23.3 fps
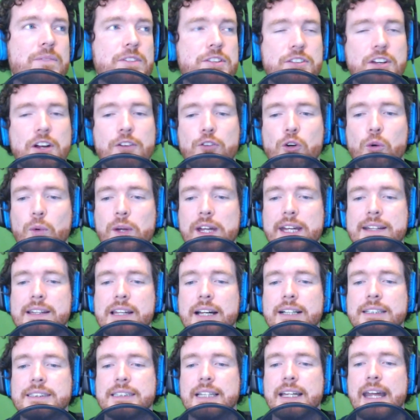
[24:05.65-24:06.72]
several
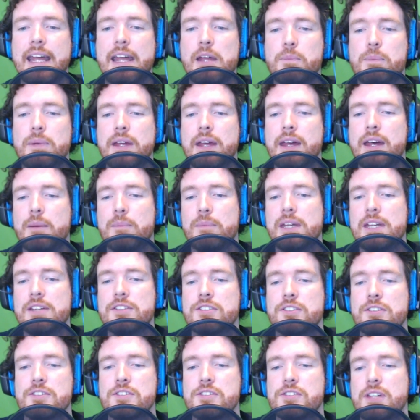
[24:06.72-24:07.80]
weeknights at 8 p.m.
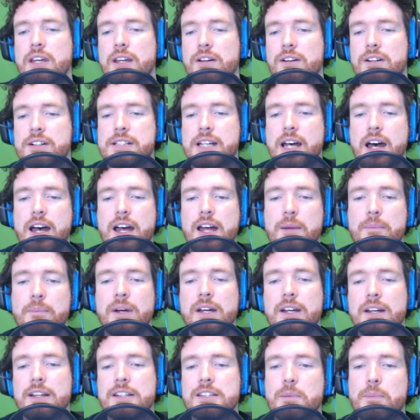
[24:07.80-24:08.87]
Eastern Standard Time,
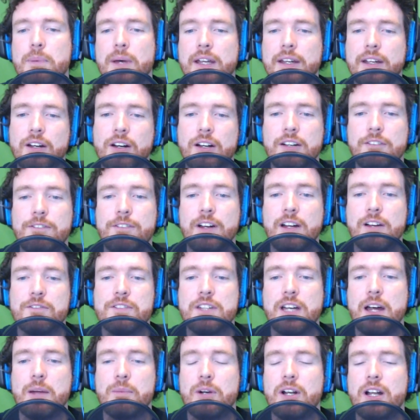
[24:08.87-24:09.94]
depending on if I
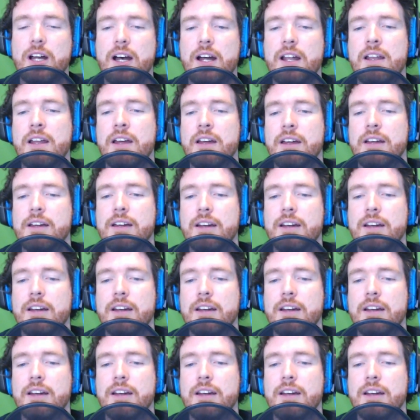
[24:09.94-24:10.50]
have time or not,